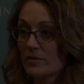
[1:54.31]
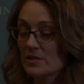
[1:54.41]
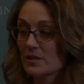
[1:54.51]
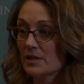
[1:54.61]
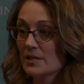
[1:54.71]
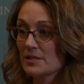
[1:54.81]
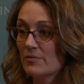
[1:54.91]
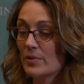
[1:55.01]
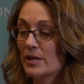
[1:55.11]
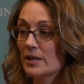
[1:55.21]
facilities
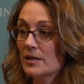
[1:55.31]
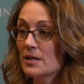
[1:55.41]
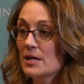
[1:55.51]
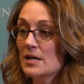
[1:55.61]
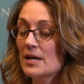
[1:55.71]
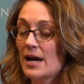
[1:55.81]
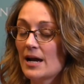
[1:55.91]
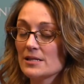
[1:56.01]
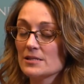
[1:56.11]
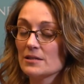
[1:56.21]
I've been in
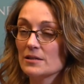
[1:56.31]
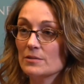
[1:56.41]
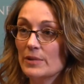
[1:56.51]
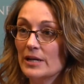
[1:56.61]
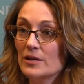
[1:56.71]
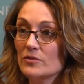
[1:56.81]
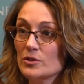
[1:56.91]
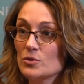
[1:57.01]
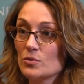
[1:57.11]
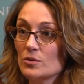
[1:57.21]
has many
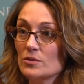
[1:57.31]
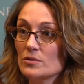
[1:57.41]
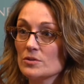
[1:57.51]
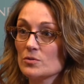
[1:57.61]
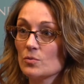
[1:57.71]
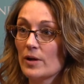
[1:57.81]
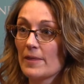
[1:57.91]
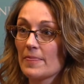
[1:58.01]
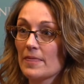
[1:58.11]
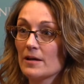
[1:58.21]
individuals
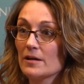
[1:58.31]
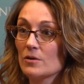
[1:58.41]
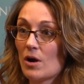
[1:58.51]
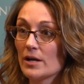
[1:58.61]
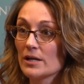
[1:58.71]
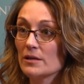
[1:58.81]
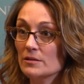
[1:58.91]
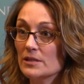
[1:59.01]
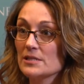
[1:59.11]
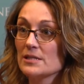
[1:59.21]
with chronic
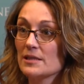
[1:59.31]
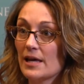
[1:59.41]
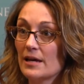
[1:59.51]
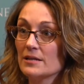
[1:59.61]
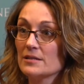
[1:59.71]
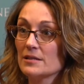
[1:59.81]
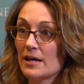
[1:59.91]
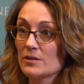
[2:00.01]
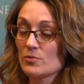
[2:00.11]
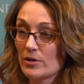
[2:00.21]
illness that
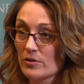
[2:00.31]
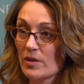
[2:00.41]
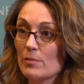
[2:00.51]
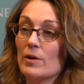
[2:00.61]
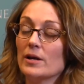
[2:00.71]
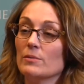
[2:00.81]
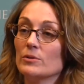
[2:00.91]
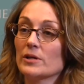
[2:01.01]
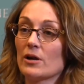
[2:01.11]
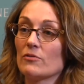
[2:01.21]
has rendered them unable
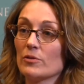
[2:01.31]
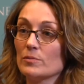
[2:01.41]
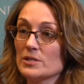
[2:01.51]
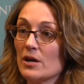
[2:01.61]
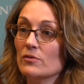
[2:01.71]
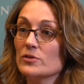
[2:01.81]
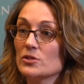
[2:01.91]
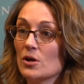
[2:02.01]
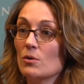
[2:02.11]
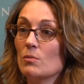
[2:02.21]
to care for themselves,
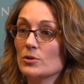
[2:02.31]
so